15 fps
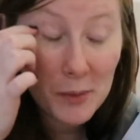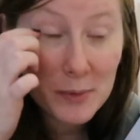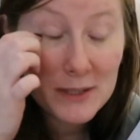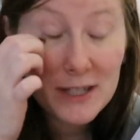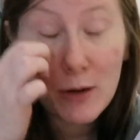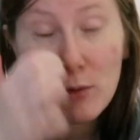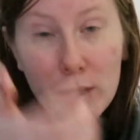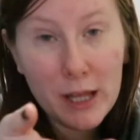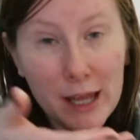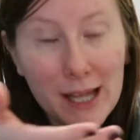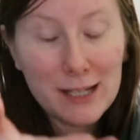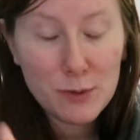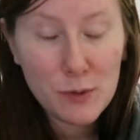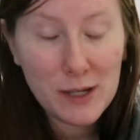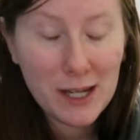Plus, I really
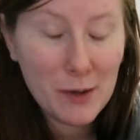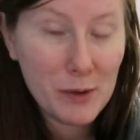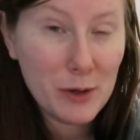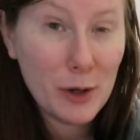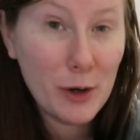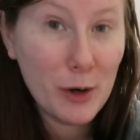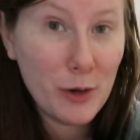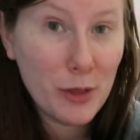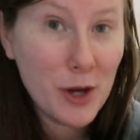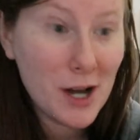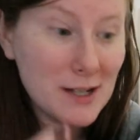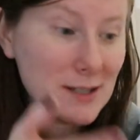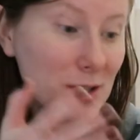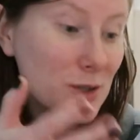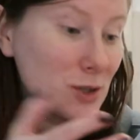liked reading it with her
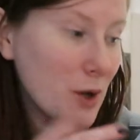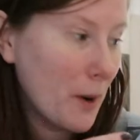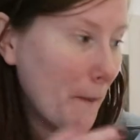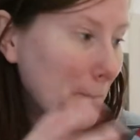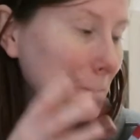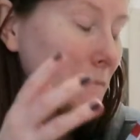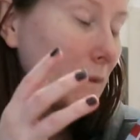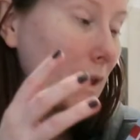thoughts. So